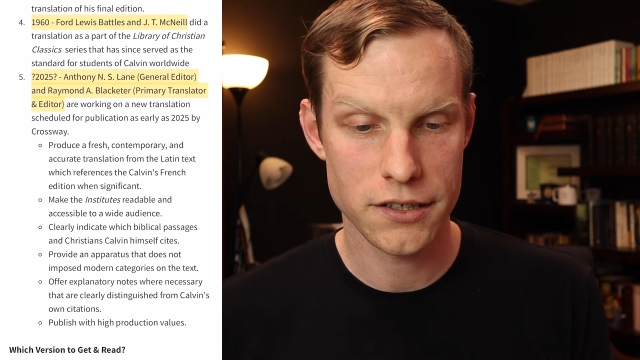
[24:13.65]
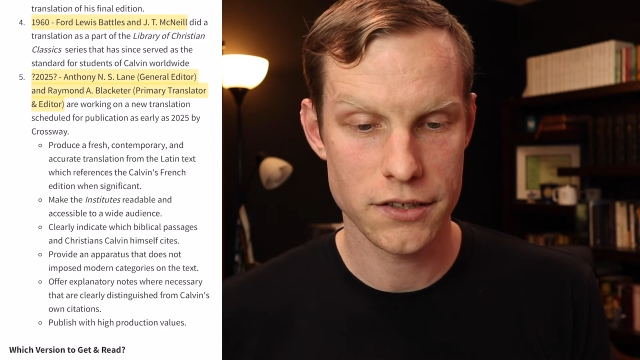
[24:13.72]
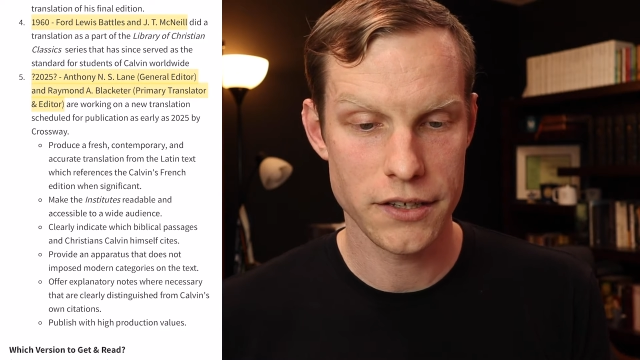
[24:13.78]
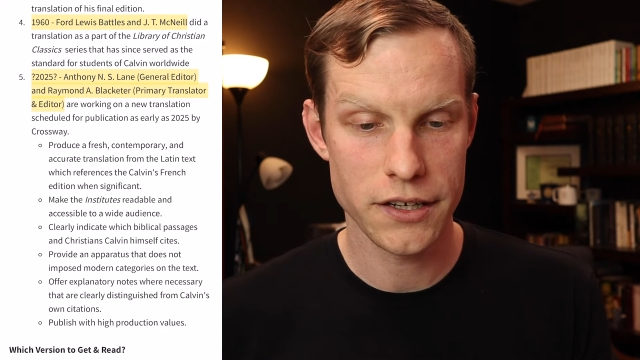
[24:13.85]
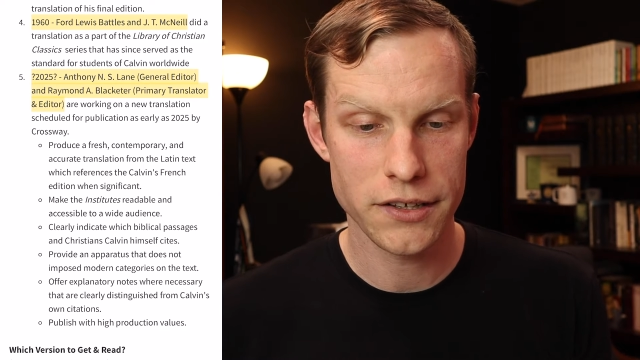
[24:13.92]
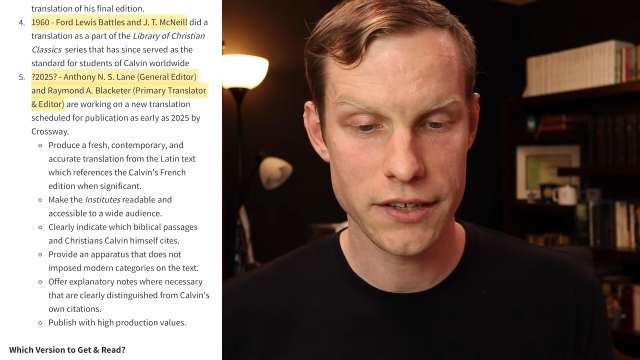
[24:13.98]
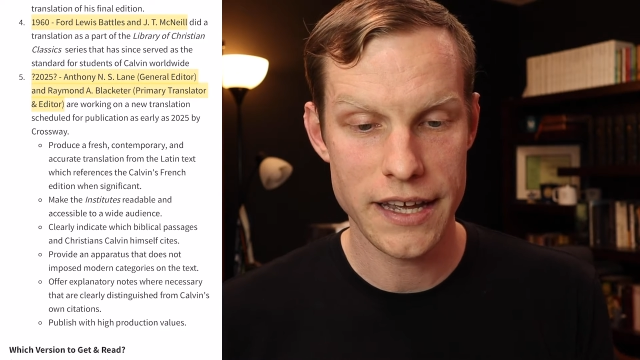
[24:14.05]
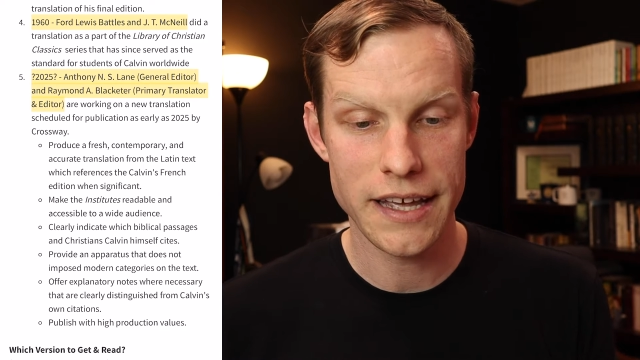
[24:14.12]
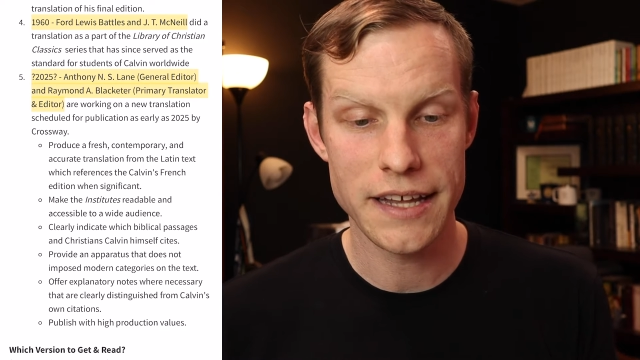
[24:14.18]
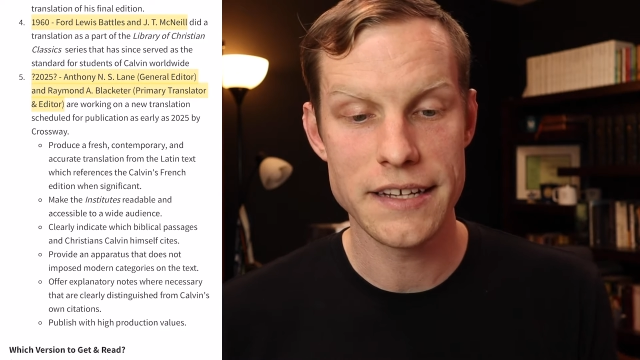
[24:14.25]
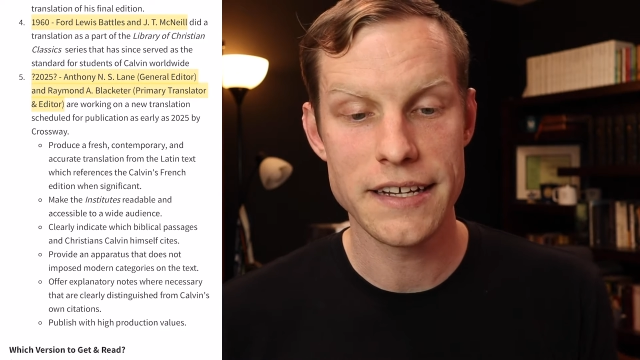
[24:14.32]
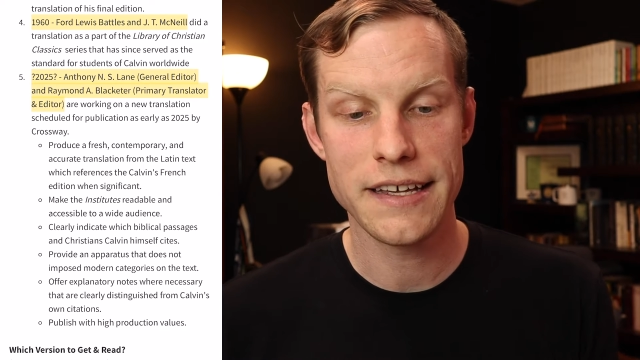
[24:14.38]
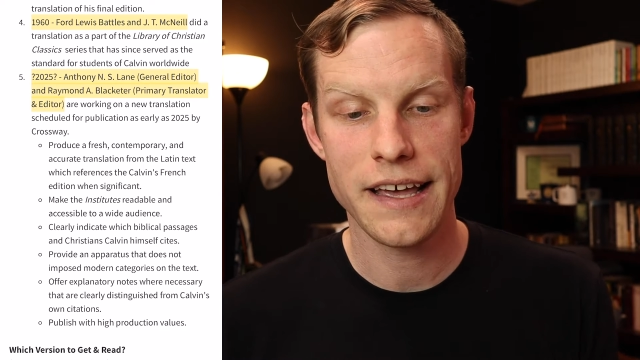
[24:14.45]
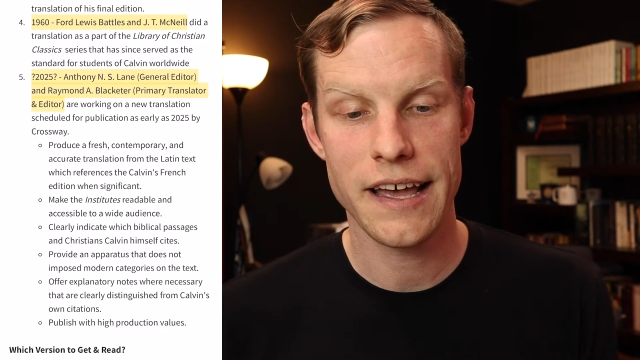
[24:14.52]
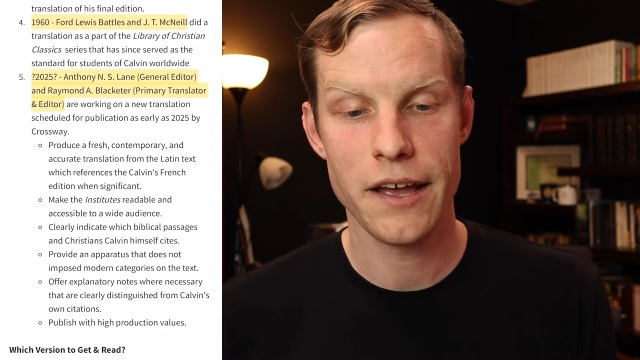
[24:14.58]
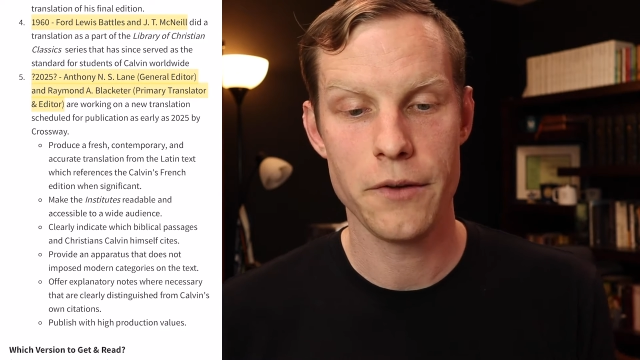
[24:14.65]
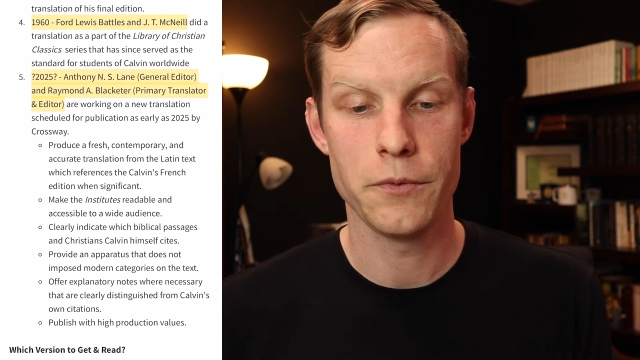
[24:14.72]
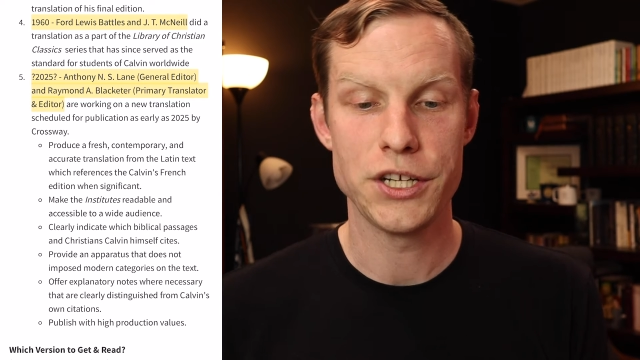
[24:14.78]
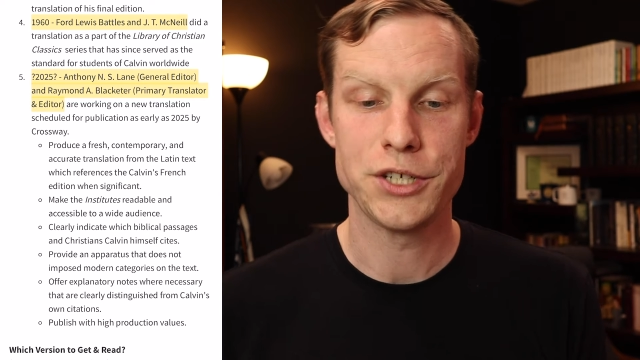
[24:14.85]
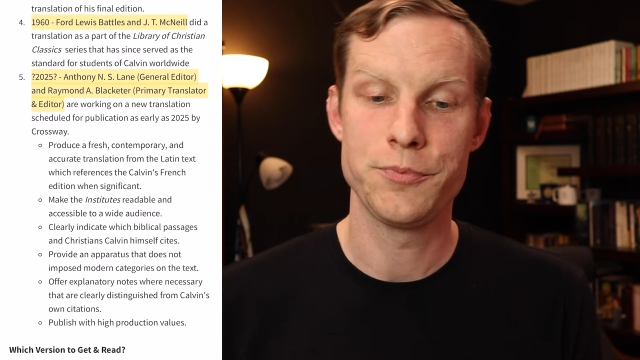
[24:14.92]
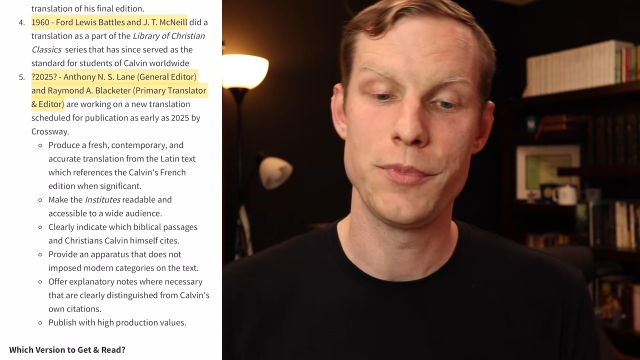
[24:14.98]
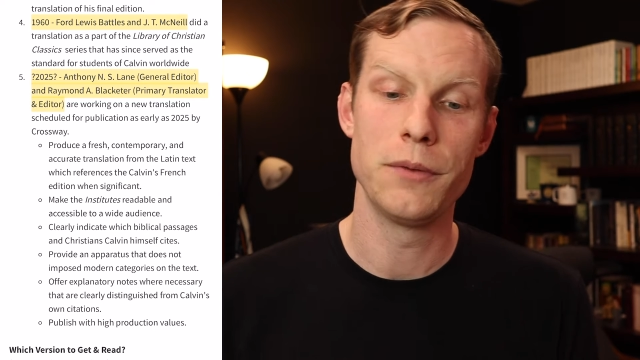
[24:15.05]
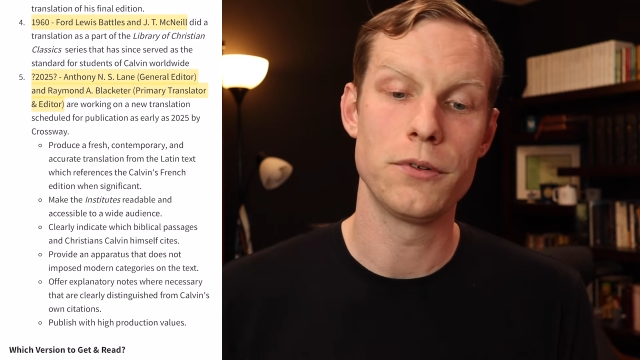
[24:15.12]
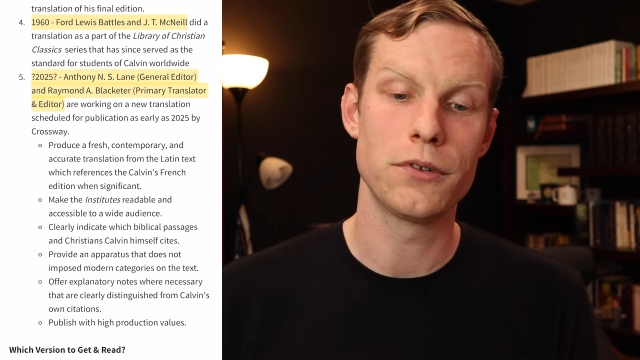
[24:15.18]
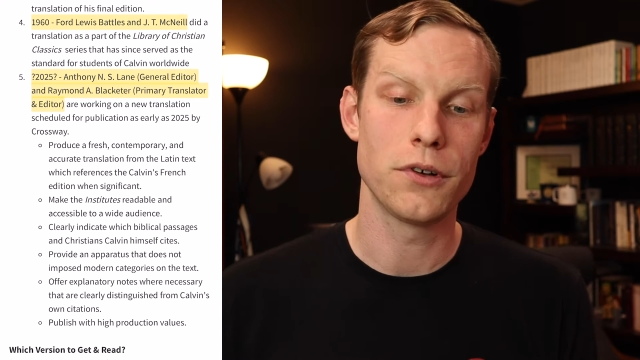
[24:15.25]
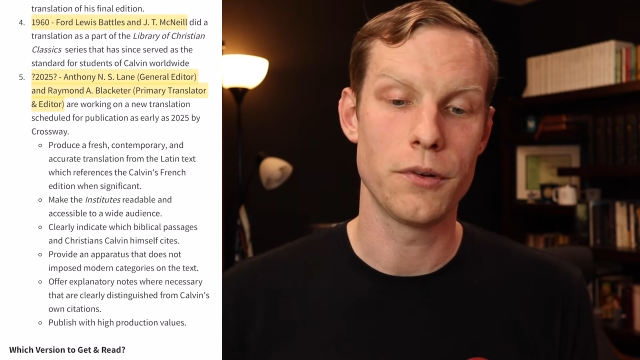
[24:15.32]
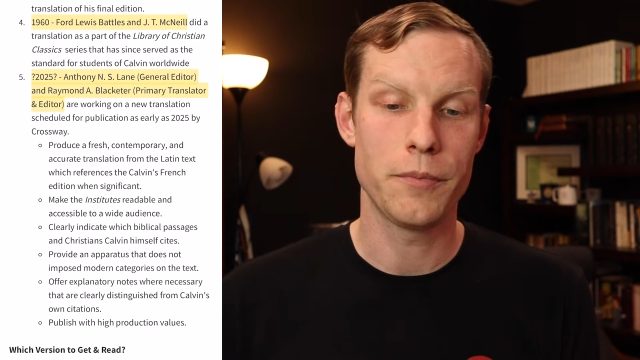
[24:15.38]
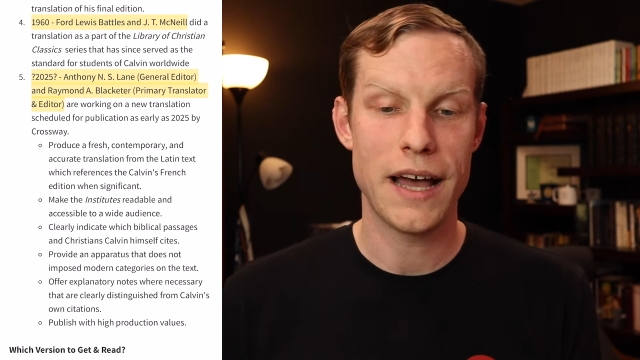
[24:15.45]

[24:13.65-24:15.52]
clearly indicate which biblical